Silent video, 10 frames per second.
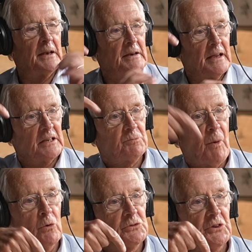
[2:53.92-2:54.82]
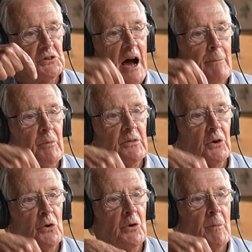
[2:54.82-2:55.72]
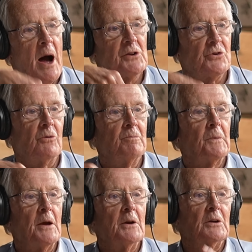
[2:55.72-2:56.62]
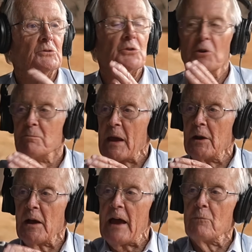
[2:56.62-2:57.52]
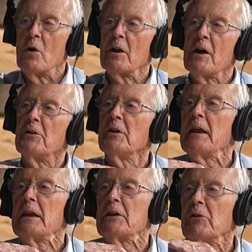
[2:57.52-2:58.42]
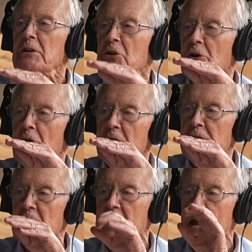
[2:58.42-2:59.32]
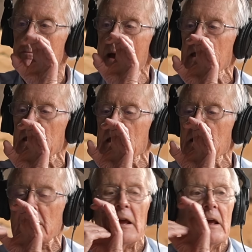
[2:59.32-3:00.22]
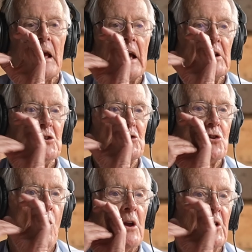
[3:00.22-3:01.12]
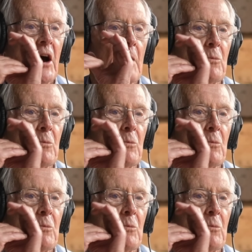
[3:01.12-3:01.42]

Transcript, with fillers: exposed the top of the lunar module. So you made a 180-degree turn, and you came back in, and you joined up